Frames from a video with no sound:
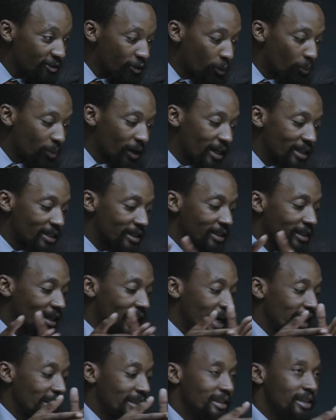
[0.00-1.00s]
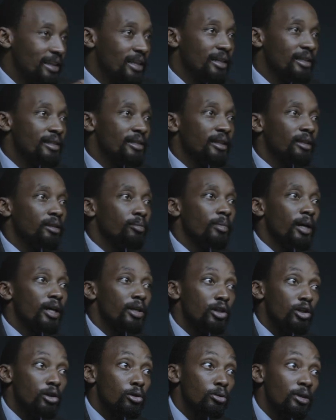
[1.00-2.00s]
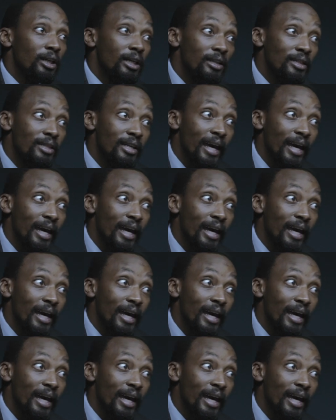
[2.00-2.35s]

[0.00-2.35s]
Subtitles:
for planting ideas in my students'